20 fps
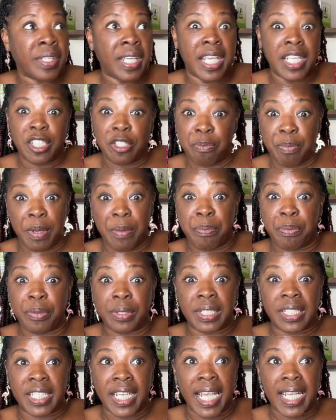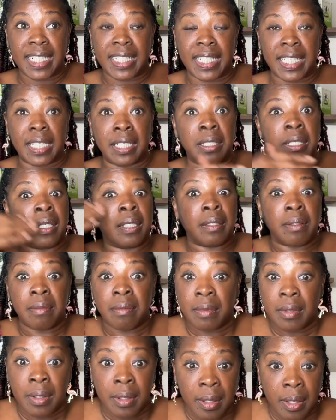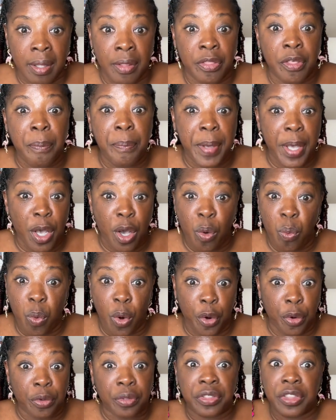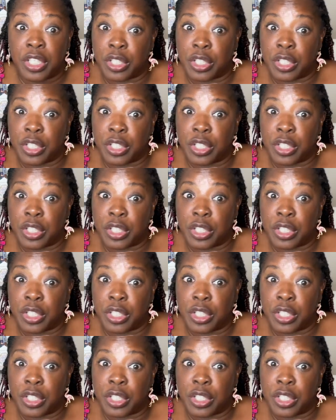It's been projecting the bell work,